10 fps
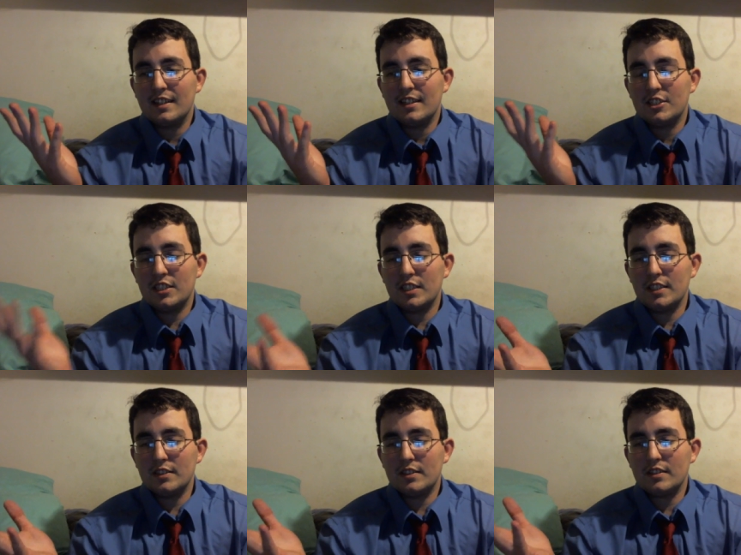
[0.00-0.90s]

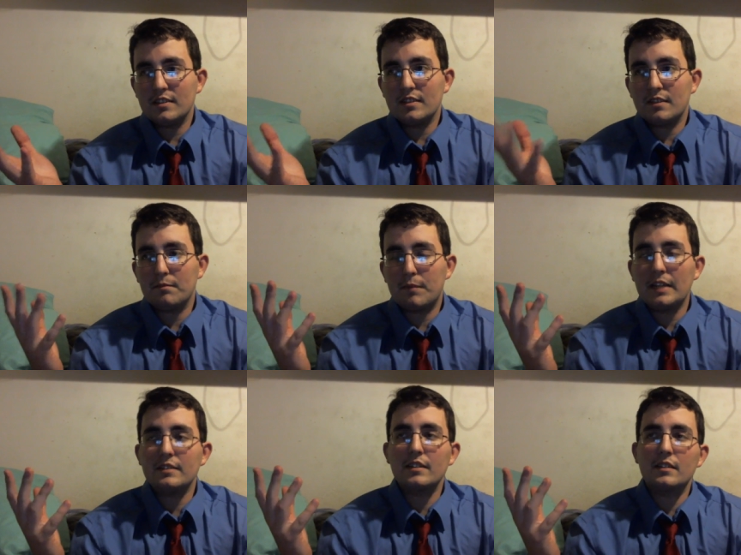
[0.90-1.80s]
she's
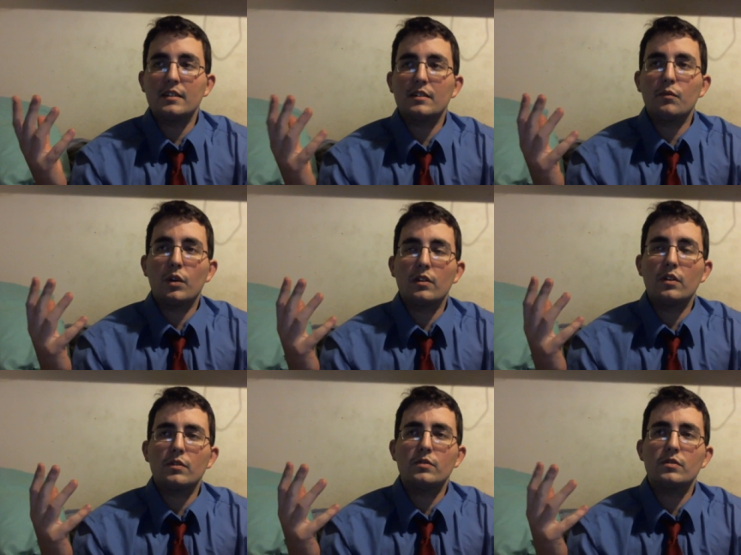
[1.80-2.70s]
basically one of
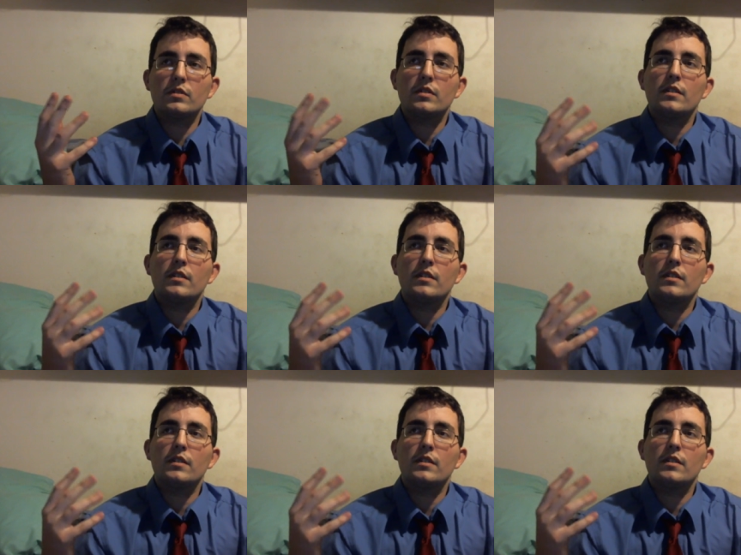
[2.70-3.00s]
those,